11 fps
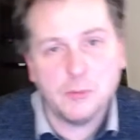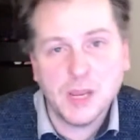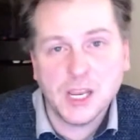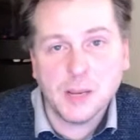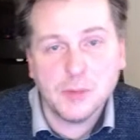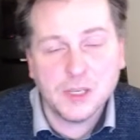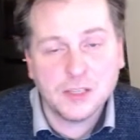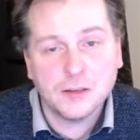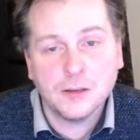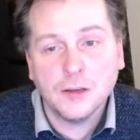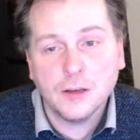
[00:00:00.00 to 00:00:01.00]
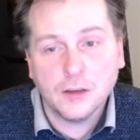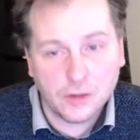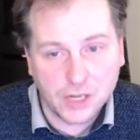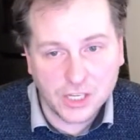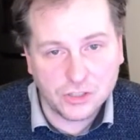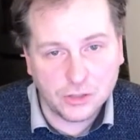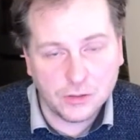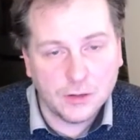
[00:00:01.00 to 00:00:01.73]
megabit connection,